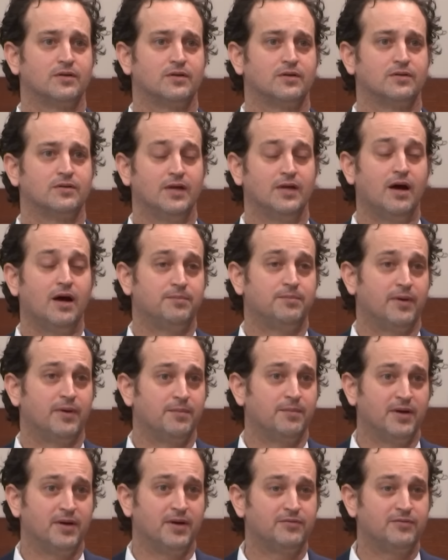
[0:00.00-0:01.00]
Yeah,
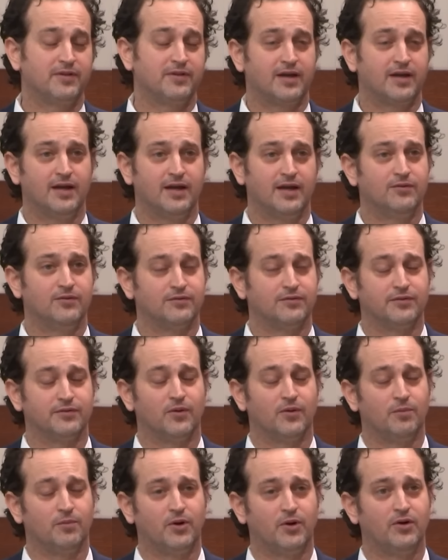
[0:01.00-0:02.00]
I paid for the catering for the
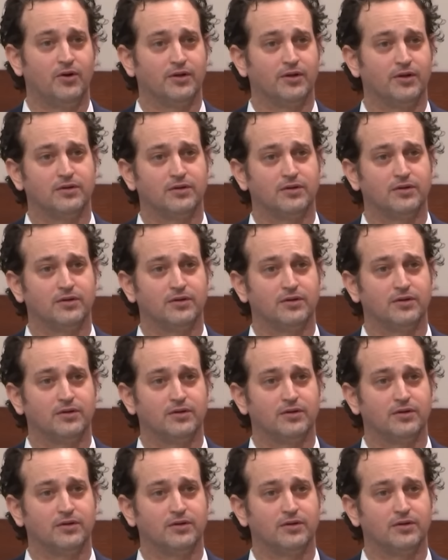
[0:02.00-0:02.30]
whole party.